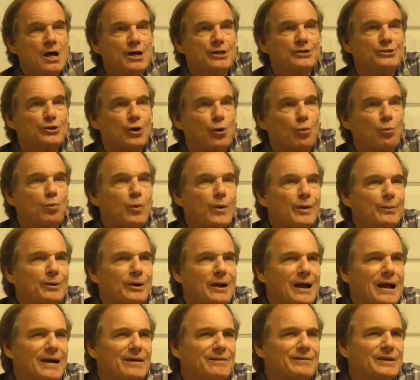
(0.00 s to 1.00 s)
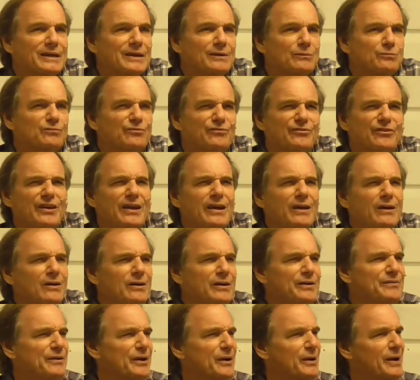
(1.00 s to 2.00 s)
So we were having a
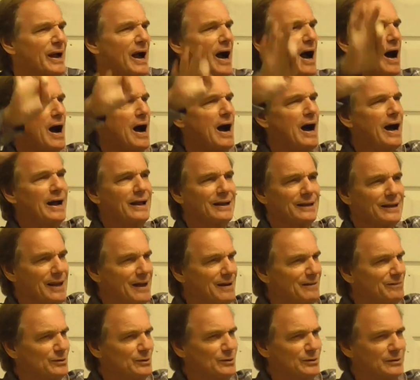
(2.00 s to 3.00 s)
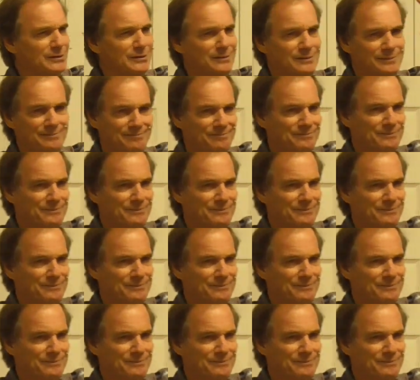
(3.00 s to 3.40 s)
very, very high level,